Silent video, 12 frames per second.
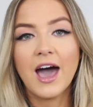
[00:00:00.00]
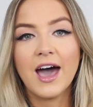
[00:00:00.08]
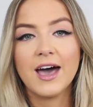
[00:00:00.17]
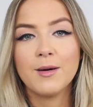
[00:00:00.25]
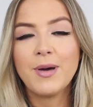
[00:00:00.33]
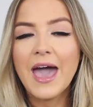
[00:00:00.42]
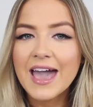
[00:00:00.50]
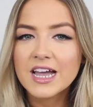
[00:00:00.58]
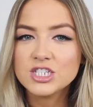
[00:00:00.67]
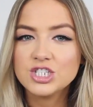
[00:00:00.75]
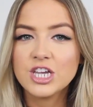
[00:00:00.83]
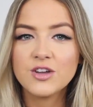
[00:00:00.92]

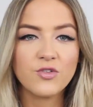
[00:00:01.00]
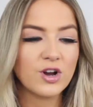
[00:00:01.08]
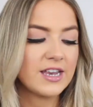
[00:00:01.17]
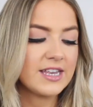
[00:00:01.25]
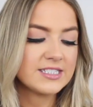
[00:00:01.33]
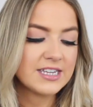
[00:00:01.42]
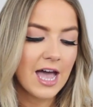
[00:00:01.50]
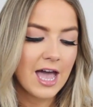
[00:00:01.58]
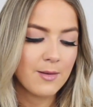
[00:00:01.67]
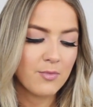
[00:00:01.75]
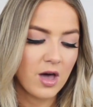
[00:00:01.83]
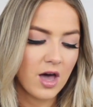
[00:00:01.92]
packaging for any
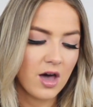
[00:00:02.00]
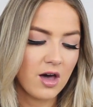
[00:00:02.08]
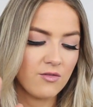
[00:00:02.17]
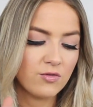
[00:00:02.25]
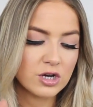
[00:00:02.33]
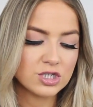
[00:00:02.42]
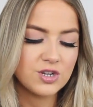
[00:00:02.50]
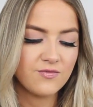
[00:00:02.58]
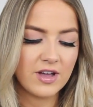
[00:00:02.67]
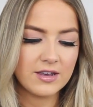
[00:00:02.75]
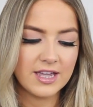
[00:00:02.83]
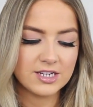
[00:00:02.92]
type of
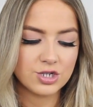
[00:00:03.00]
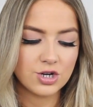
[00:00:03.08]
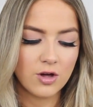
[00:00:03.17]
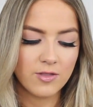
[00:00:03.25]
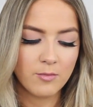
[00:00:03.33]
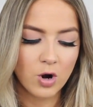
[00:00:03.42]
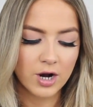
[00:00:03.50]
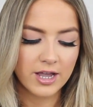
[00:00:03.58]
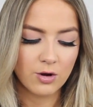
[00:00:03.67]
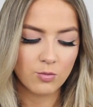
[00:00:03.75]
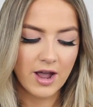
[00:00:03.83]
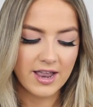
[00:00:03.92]
cushion foundation on the
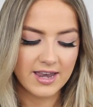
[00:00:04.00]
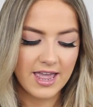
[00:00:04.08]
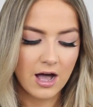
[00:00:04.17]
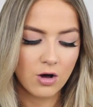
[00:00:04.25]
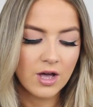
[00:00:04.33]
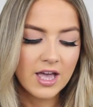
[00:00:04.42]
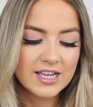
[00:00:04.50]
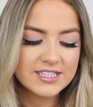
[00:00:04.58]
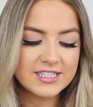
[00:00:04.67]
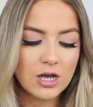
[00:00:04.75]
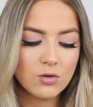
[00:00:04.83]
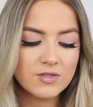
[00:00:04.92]
market right now.
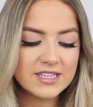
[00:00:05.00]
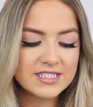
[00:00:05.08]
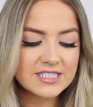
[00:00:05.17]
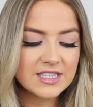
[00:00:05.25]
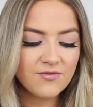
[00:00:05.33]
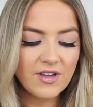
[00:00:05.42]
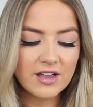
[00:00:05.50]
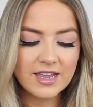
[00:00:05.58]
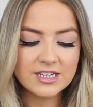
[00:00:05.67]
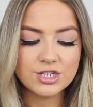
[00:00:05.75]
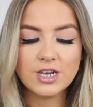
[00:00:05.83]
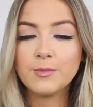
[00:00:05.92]
So this is the
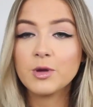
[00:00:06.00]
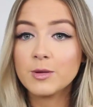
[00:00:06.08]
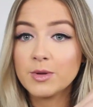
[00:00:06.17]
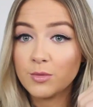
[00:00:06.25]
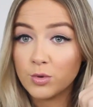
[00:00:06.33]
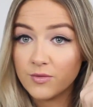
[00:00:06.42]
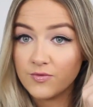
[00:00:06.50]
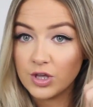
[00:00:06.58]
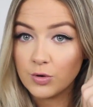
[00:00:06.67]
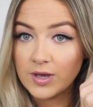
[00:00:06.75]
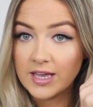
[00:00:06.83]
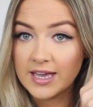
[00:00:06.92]
foundation I'm going to be
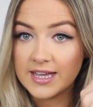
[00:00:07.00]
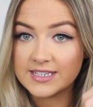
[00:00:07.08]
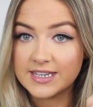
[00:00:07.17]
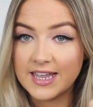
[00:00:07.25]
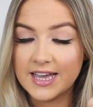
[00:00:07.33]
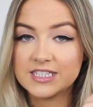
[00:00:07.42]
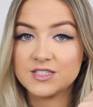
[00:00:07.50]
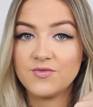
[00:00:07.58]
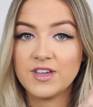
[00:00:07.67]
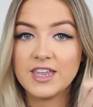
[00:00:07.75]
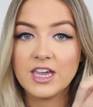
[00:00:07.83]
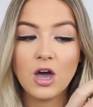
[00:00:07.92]
reviewing in today's
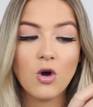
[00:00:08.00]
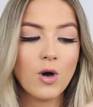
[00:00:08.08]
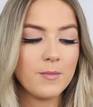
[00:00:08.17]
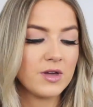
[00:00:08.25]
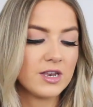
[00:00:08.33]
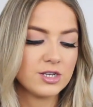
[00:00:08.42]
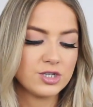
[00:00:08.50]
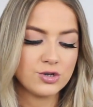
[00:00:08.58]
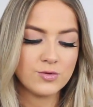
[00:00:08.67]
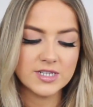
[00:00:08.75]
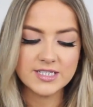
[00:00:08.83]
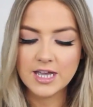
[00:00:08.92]
video. I'm going to
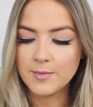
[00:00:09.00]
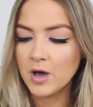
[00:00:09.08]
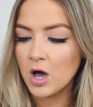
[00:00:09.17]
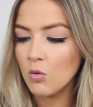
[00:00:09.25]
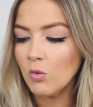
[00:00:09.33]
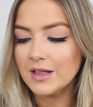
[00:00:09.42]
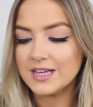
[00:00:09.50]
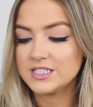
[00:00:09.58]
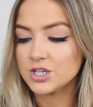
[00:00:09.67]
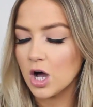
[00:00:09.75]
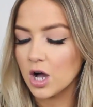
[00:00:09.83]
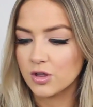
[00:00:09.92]
do a demo while
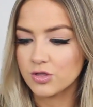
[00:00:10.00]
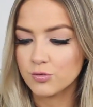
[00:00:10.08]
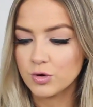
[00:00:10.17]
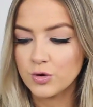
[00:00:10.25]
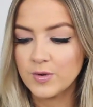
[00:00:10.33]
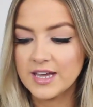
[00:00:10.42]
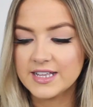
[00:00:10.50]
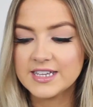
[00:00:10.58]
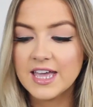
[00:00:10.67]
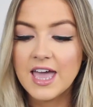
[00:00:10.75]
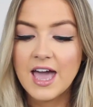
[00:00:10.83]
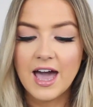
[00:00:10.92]
I talk through it,